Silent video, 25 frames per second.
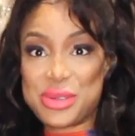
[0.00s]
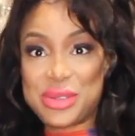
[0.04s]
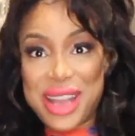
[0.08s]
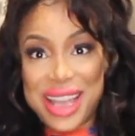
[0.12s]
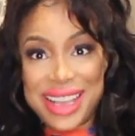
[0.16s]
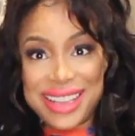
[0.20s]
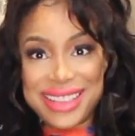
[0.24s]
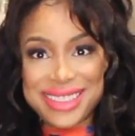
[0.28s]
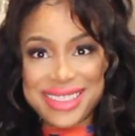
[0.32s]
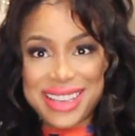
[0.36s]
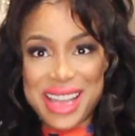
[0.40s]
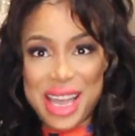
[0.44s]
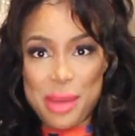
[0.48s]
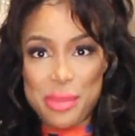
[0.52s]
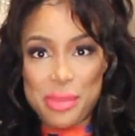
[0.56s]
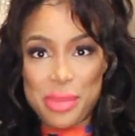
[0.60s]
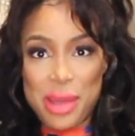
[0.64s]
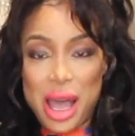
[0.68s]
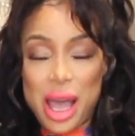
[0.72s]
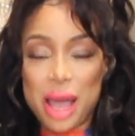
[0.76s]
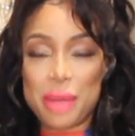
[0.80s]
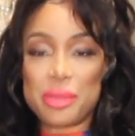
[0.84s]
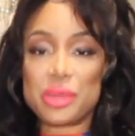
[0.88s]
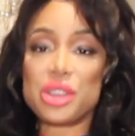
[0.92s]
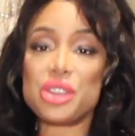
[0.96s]
next up,
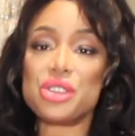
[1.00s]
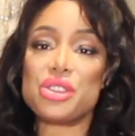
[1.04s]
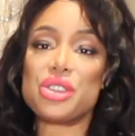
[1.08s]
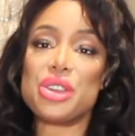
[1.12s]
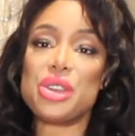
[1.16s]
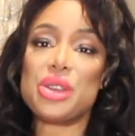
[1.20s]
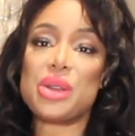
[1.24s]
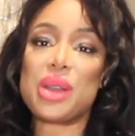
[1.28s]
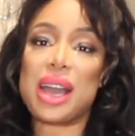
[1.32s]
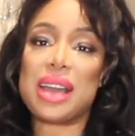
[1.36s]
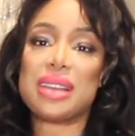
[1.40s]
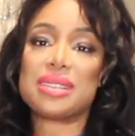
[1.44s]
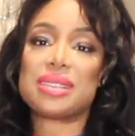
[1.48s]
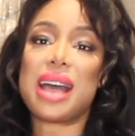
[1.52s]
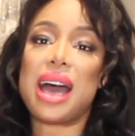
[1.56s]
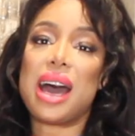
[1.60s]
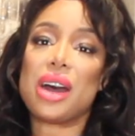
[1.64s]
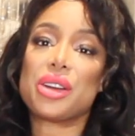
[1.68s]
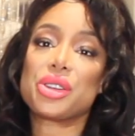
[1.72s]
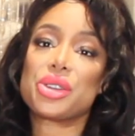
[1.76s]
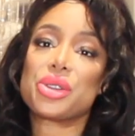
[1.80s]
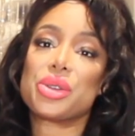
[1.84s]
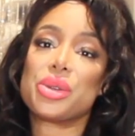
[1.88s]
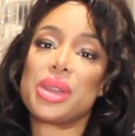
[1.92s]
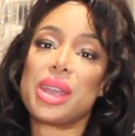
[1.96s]
I'm going to show you guys how
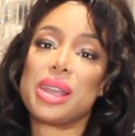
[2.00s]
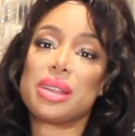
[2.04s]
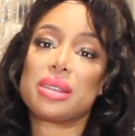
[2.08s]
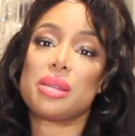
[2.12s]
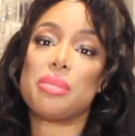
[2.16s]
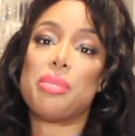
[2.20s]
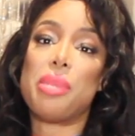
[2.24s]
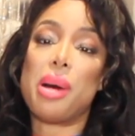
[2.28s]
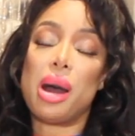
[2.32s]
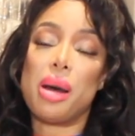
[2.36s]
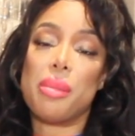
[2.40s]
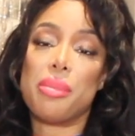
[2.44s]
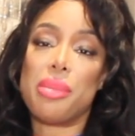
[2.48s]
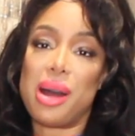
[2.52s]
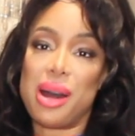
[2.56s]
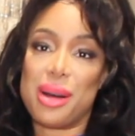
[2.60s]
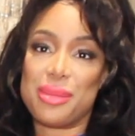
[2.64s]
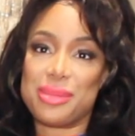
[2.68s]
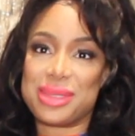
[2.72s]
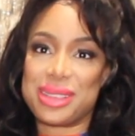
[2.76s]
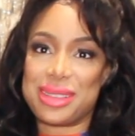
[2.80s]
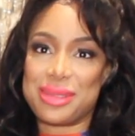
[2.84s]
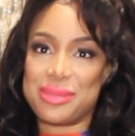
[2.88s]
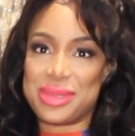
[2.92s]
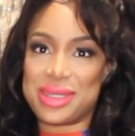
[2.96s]
to create the
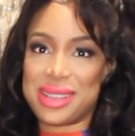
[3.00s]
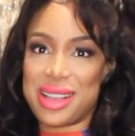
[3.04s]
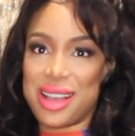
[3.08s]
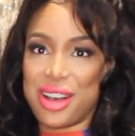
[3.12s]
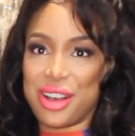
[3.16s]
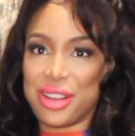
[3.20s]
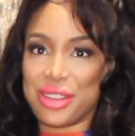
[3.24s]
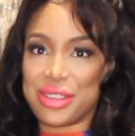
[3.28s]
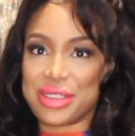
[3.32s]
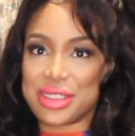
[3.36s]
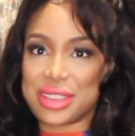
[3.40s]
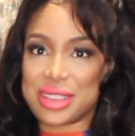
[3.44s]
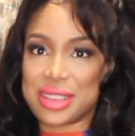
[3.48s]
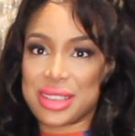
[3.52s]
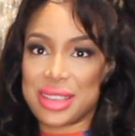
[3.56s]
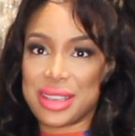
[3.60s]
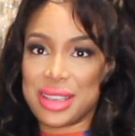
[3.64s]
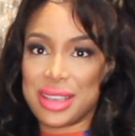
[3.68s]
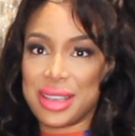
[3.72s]
pom-poms themselves.